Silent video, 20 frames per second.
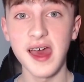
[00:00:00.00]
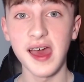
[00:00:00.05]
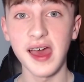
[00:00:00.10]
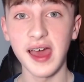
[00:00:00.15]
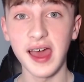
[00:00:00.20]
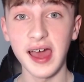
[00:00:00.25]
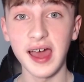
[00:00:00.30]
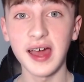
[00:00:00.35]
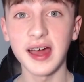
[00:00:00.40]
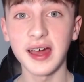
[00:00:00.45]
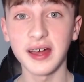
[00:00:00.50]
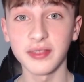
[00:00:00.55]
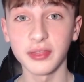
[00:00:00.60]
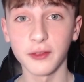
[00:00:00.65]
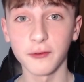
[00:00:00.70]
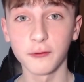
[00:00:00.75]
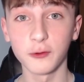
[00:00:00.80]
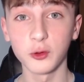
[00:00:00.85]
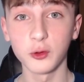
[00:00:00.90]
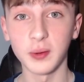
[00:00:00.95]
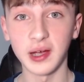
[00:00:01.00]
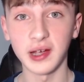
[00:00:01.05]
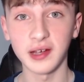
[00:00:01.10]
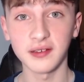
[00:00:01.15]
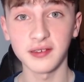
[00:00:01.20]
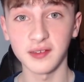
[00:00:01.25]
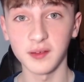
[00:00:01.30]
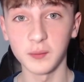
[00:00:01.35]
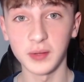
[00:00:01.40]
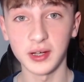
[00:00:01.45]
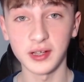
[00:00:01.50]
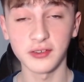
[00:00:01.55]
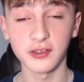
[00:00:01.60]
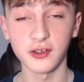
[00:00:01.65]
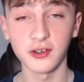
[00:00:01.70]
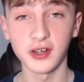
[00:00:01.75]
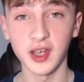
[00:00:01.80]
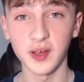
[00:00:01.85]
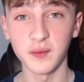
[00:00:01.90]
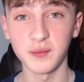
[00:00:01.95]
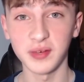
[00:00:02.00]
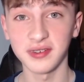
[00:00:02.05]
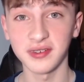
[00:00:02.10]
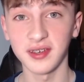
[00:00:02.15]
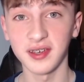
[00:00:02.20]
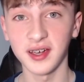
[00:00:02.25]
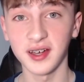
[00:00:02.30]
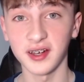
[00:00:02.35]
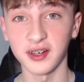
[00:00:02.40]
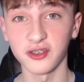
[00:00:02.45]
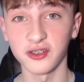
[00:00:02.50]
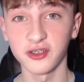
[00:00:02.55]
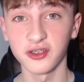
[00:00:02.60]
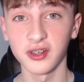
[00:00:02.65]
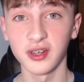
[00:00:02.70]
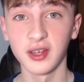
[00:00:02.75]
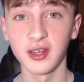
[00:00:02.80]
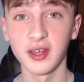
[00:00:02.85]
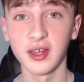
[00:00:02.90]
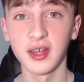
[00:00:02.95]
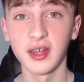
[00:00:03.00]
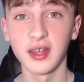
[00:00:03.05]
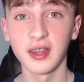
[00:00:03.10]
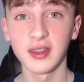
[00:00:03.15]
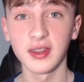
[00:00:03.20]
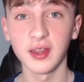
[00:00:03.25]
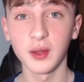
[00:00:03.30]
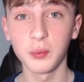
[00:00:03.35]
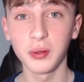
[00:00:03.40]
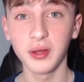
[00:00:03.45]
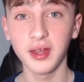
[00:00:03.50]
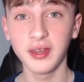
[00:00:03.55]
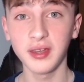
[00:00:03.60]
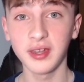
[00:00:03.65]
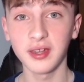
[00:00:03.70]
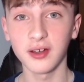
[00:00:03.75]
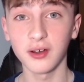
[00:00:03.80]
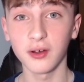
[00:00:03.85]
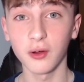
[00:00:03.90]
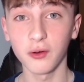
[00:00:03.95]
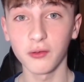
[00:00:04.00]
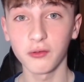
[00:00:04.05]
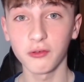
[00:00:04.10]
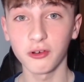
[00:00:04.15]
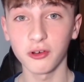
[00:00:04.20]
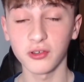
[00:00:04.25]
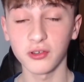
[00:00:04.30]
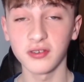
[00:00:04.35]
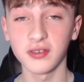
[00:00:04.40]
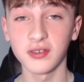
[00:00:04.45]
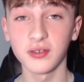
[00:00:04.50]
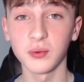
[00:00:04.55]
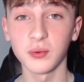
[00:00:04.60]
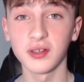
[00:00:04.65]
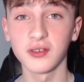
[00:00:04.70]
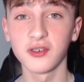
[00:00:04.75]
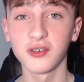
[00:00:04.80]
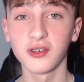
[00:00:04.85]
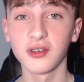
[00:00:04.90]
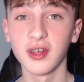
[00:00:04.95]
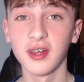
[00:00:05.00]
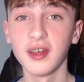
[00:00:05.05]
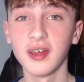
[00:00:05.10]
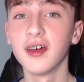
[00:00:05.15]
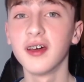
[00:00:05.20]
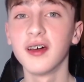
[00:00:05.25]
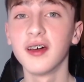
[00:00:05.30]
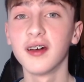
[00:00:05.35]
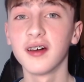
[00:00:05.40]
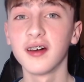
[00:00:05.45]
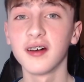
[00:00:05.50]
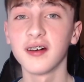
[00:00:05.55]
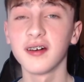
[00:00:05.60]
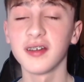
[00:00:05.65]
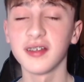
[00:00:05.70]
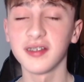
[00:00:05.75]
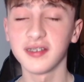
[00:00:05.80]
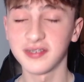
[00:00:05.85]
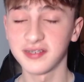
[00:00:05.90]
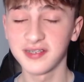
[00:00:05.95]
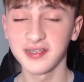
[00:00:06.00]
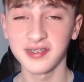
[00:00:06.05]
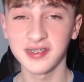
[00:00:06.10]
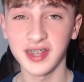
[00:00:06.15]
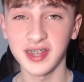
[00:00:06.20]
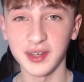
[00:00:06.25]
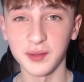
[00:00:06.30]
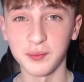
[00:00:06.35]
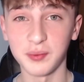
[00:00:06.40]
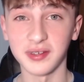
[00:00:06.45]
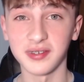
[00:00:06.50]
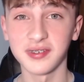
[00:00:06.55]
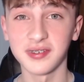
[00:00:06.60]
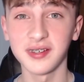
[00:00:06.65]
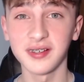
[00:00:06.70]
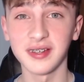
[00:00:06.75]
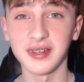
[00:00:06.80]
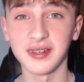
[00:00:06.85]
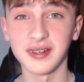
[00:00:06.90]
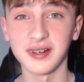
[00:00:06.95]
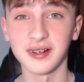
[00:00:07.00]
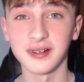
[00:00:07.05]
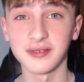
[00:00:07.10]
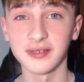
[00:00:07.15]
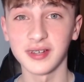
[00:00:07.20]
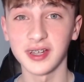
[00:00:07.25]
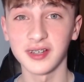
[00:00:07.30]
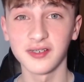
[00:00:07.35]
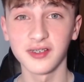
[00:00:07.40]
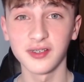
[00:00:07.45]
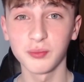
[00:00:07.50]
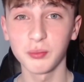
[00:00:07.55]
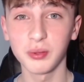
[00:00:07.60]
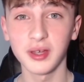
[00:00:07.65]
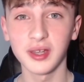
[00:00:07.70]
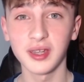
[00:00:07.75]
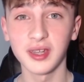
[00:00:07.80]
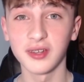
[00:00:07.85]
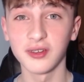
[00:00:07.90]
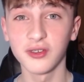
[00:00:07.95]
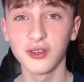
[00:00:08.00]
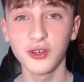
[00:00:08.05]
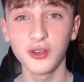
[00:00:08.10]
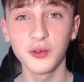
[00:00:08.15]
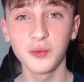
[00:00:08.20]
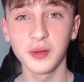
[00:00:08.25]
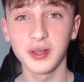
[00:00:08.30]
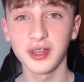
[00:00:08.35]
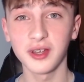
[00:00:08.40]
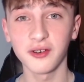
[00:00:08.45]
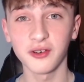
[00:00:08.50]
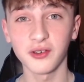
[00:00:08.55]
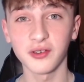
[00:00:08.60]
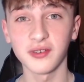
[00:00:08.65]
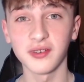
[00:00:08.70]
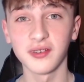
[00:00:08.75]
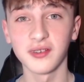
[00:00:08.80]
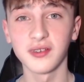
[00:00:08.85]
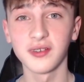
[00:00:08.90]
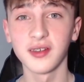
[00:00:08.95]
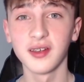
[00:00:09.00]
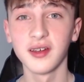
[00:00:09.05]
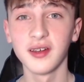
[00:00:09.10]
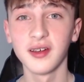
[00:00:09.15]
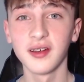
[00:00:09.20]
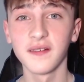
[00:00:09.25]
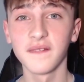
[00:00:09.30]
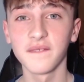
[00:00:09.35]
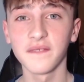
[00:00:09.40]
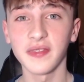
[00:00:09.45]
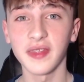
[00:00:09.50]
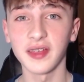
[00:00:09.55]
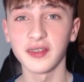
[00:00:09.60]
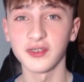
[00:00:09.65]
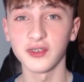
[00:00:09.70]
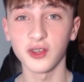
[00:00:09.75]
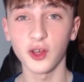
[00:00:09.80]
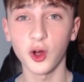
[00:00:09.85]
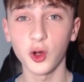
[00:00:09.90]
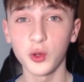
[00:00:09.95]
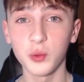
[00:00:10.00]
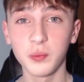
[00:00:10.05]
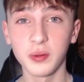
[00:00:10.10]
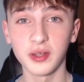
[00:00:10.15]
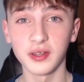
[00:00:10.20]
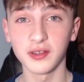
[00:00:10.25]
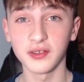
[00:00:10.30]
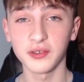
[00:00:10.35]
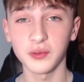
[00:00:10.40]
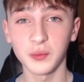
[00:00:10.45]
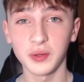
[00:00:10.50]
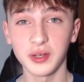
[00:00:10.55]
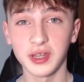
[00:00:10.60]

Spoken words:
at the fullbacks in Matt Targett and Matty Cash. They're putting in a lot of crosses, which is just getting a bit silly now. They're just putting in too many crosses and just hoping that someone in the